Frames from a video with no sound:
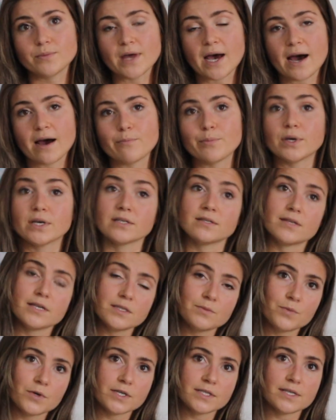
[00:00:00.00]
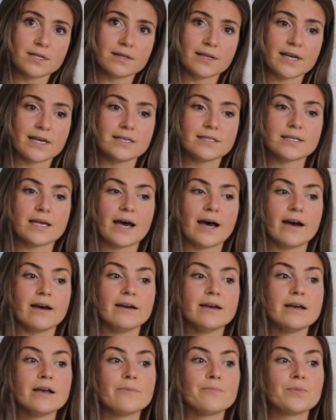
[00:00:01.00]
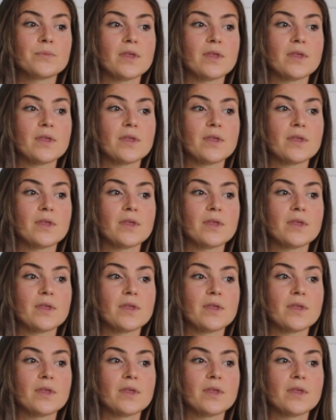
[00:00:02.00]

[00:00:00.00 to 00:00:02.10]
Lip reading: that because this person likes that.